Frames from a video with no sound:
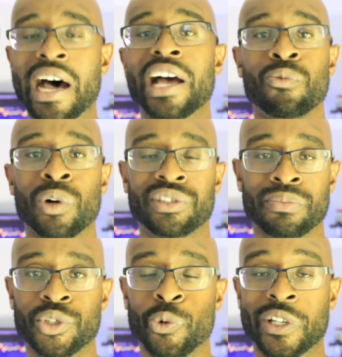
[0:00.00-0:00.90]
I want
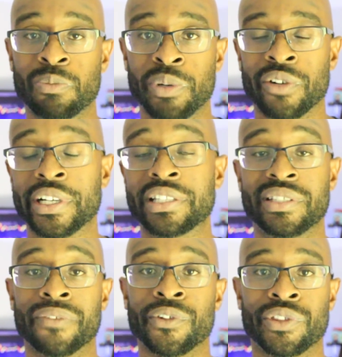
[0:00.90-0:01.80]
them to experience
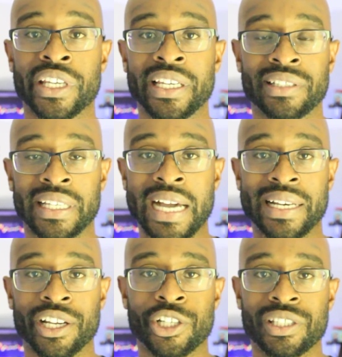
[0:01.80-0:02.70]
different things and
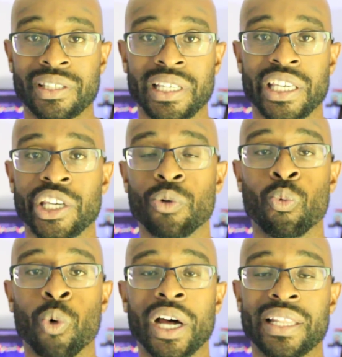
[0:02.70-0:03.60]
kind of see
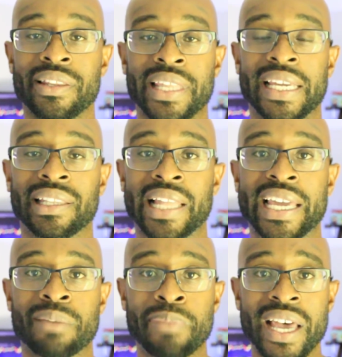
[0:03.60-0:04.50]
what they
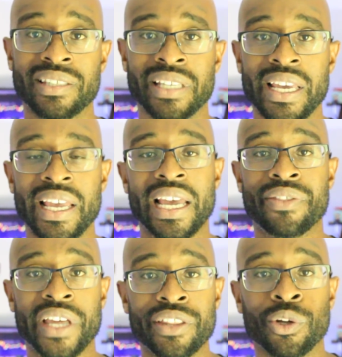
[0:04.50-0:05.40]
like best,
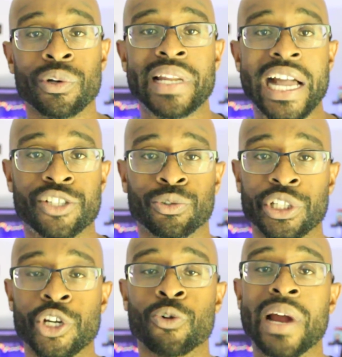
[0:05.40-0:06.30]
and then they'll
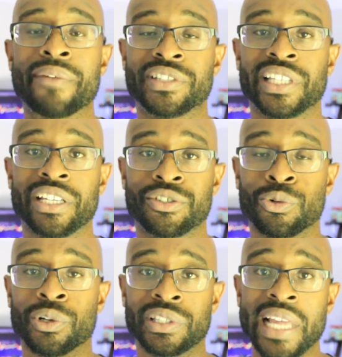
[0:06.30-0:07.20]
naturally gravitate
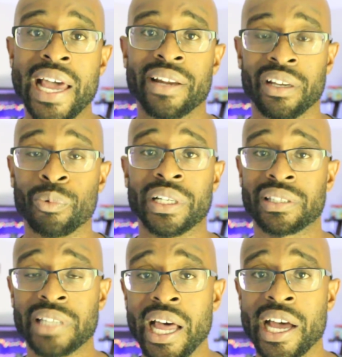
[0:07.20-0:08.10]
towards that, and when
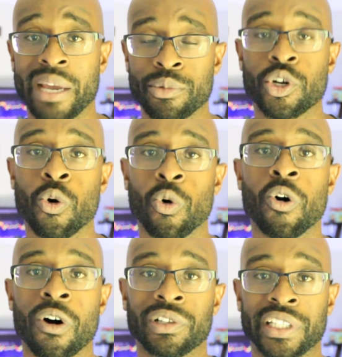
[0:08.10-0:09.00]
it's time, go
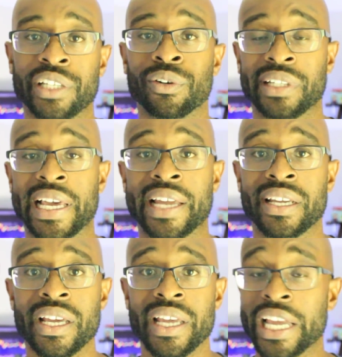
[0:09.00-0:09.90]
all in on that.
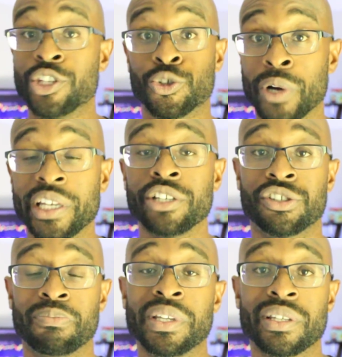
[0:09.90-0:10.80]
And trading
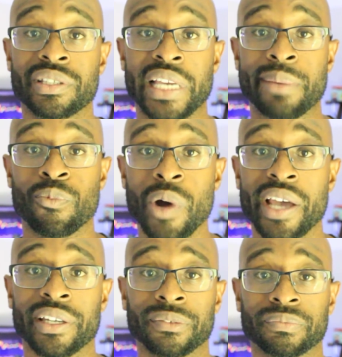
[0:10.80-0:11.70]
should be the same way.